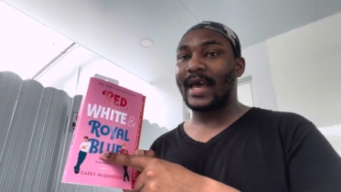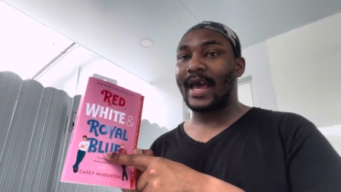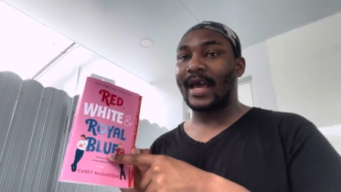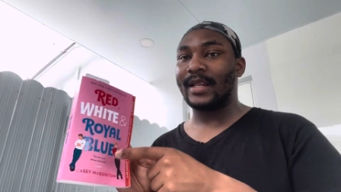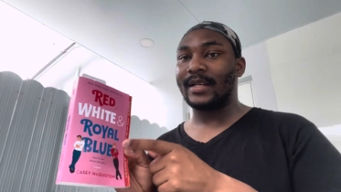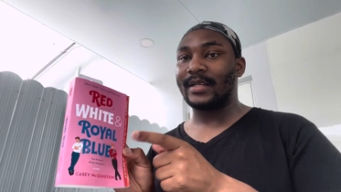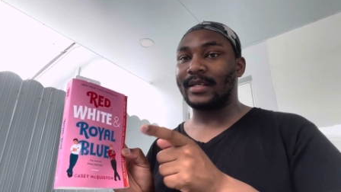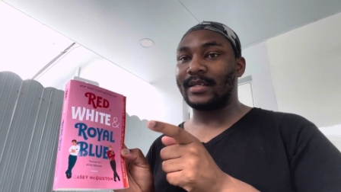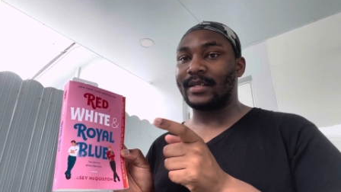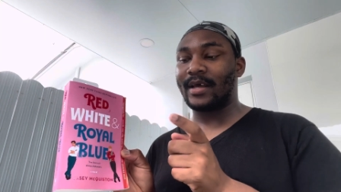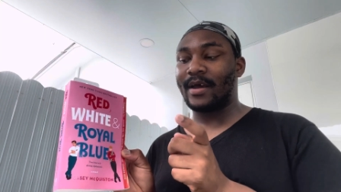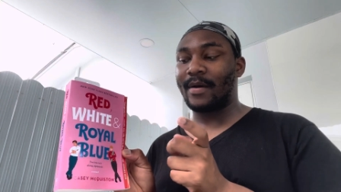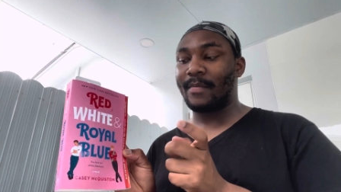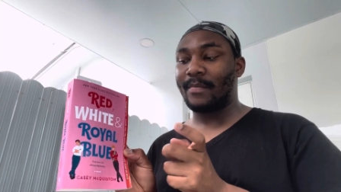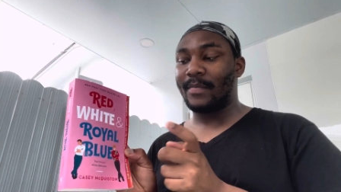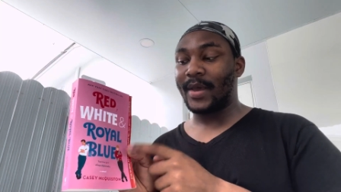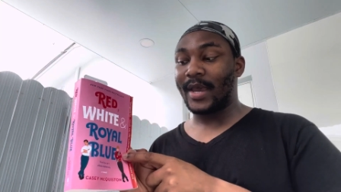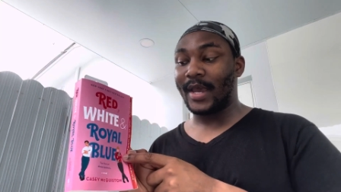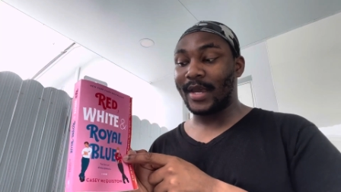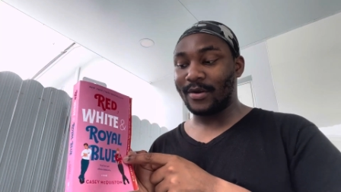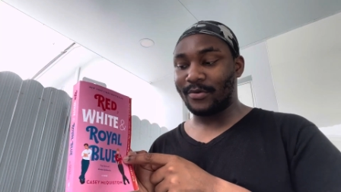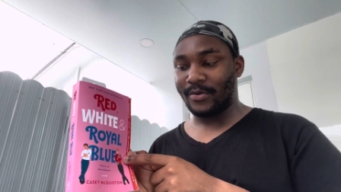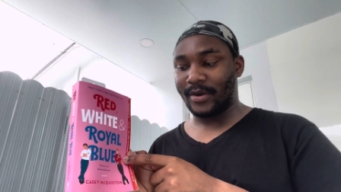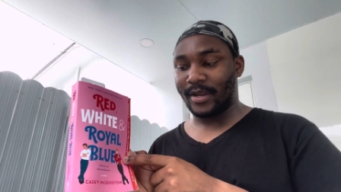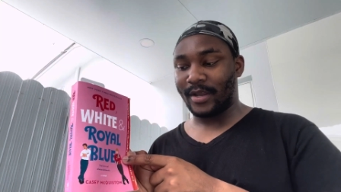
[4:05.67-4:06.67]
and
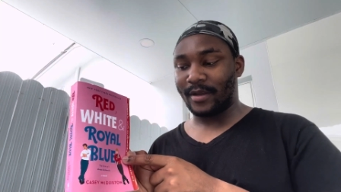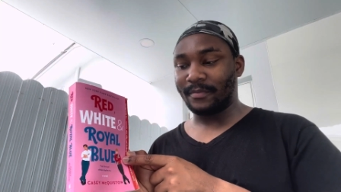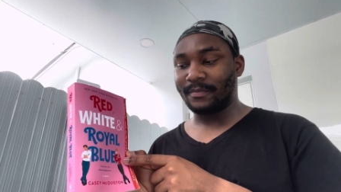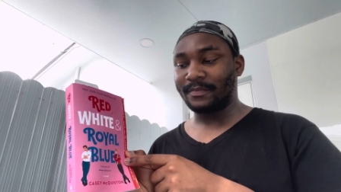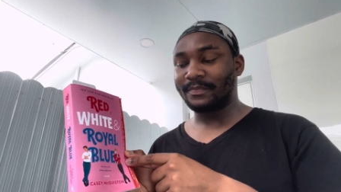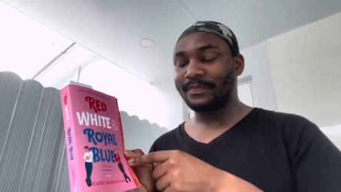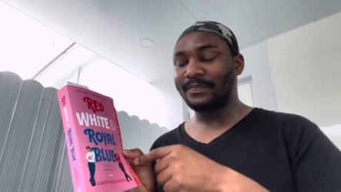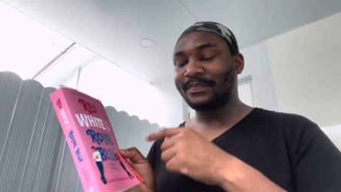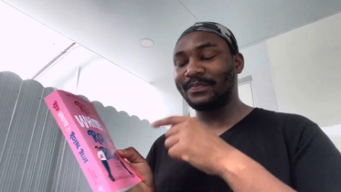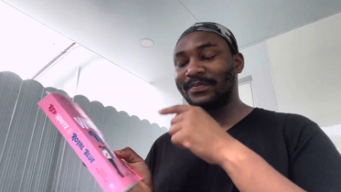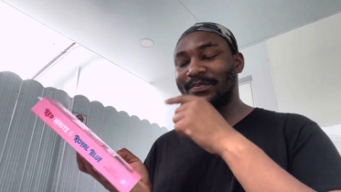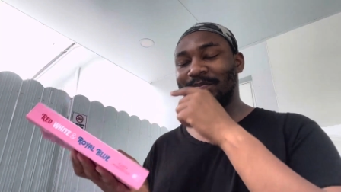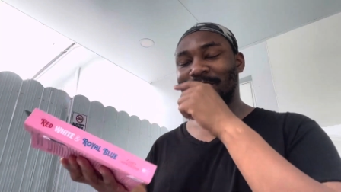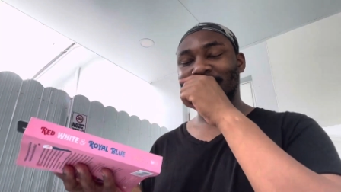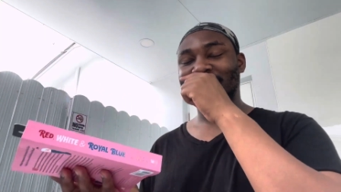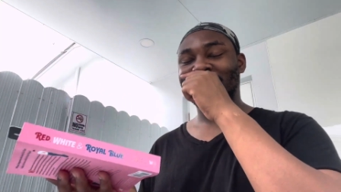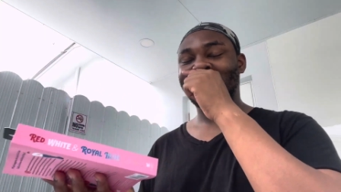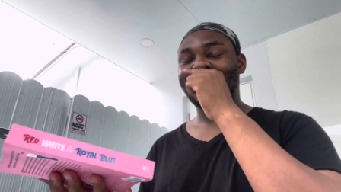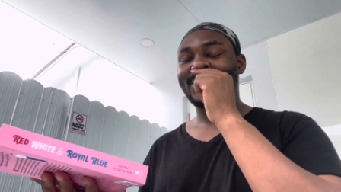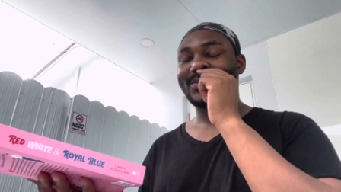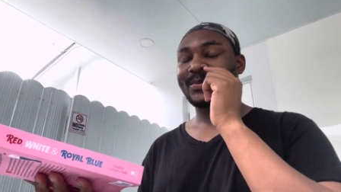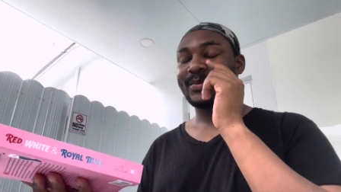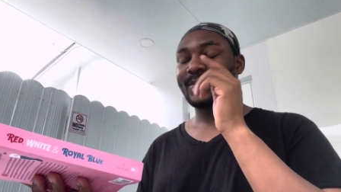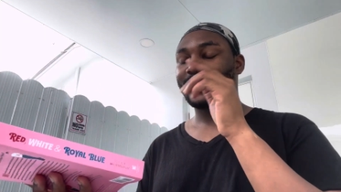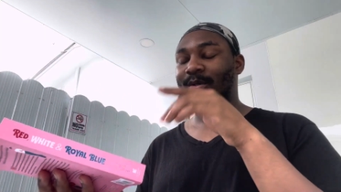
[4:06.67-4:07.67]
Henry,
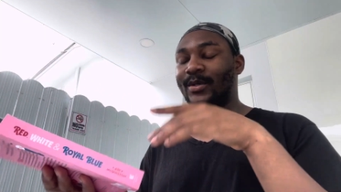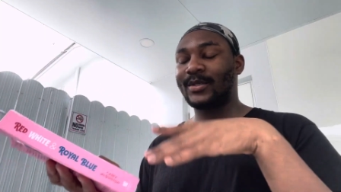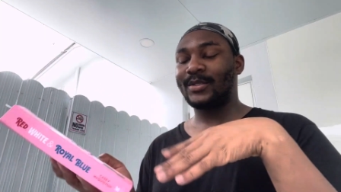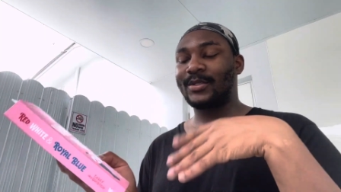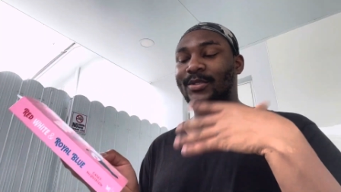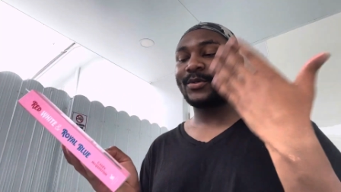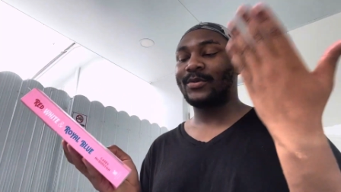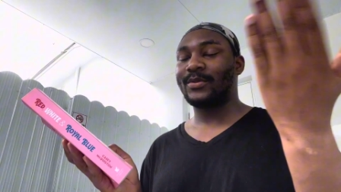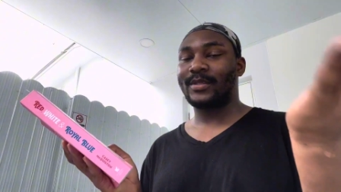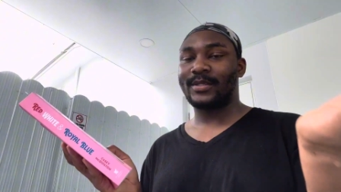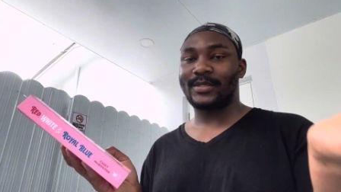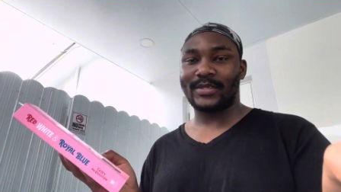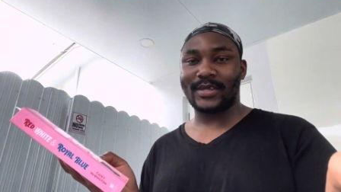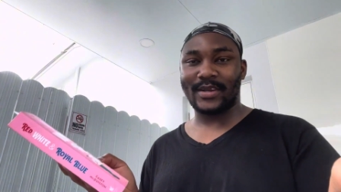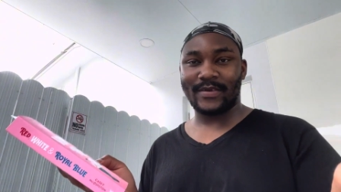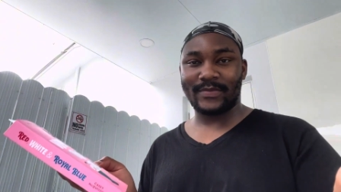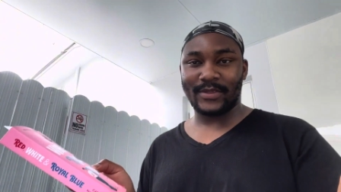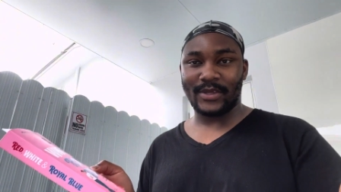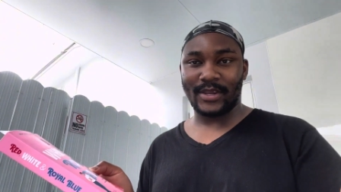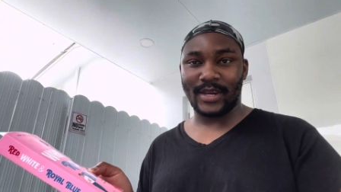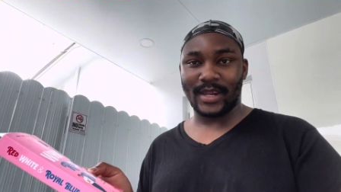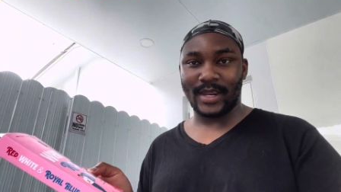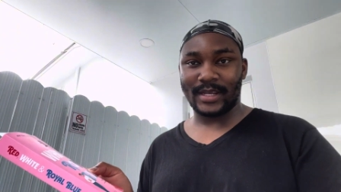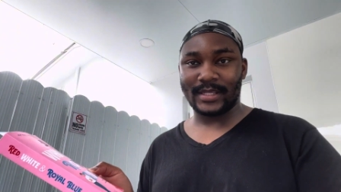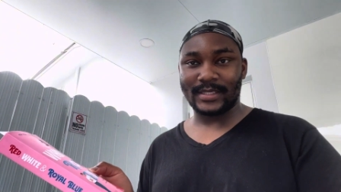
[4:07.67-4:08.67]
so the son of the
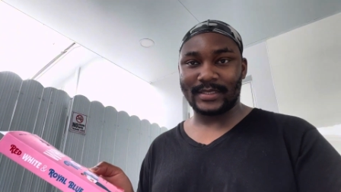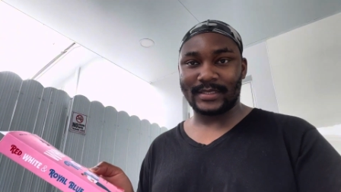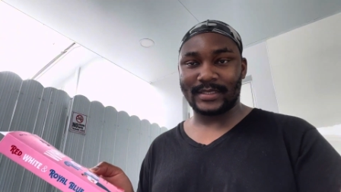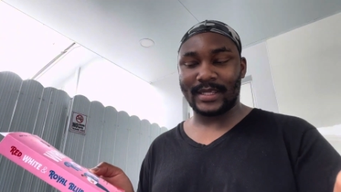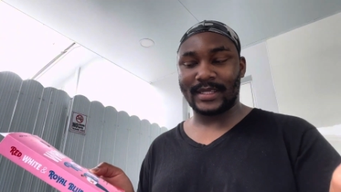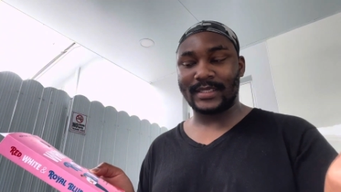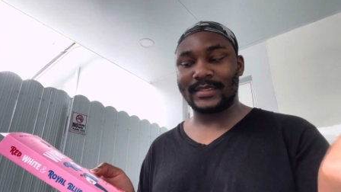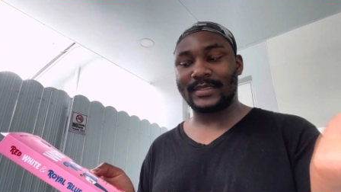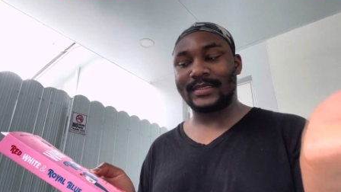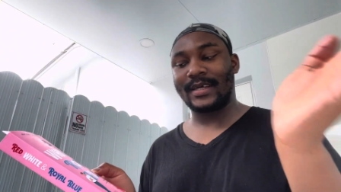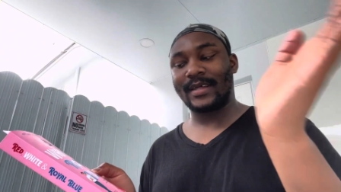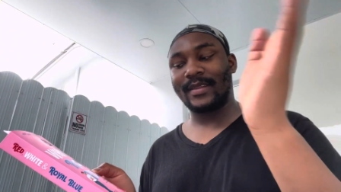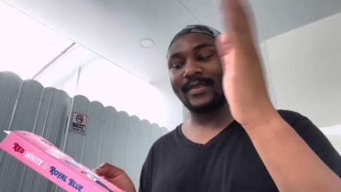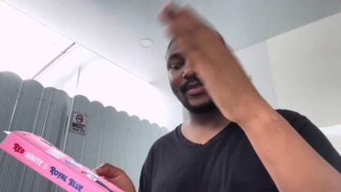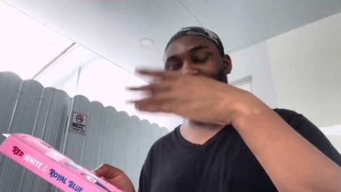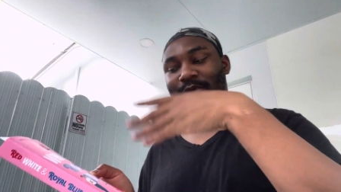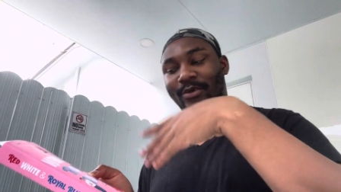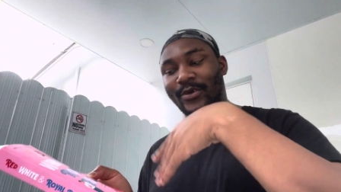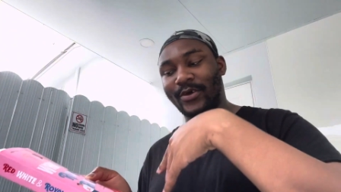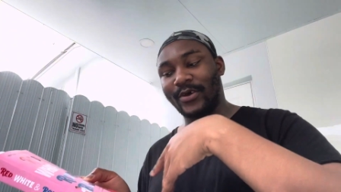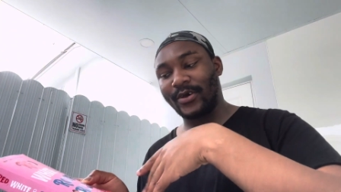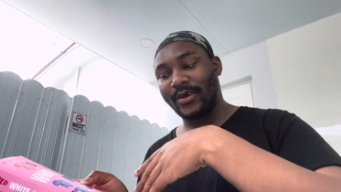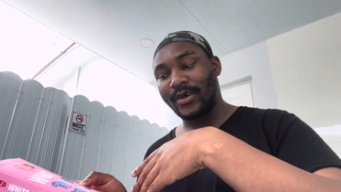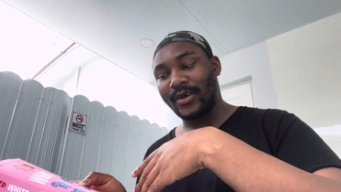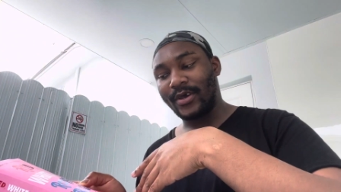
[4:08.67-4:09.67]
United States and
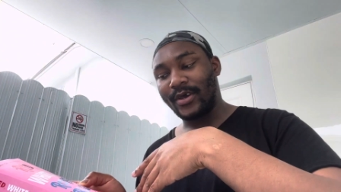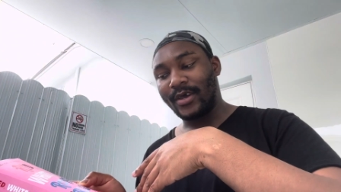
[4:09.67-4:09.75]
the